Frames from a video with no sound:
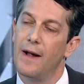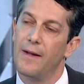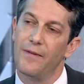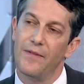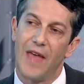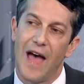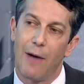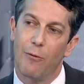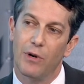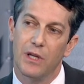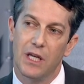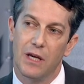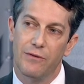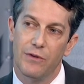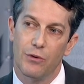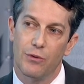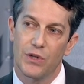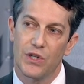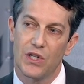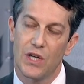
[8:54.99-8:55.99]
that would give
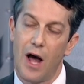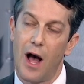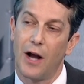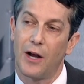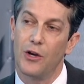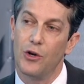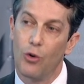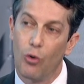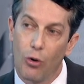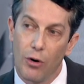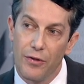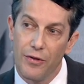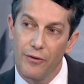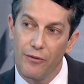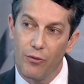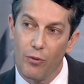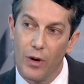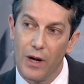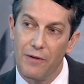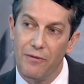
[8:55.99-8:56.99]
you a stock north
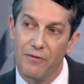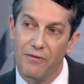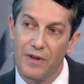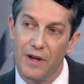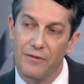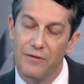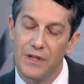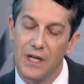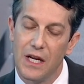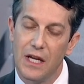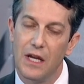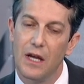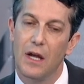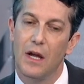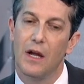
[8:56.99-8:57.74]
of 150.